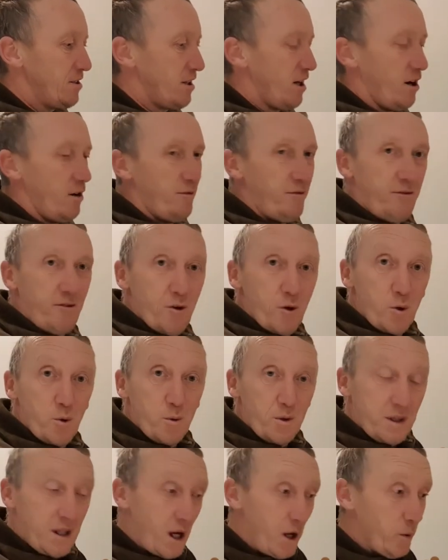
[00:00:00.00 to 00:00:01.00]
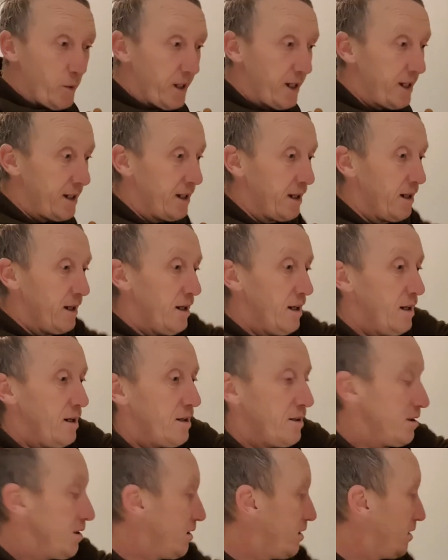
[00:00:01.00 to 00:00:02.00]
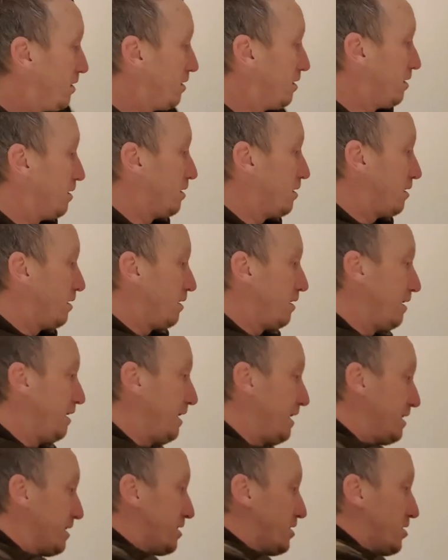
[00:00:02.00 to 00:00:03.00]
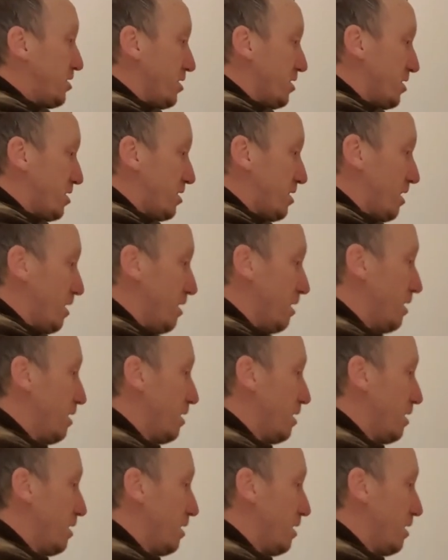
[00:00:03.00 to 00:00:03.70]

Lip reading: go through, knowing that it's just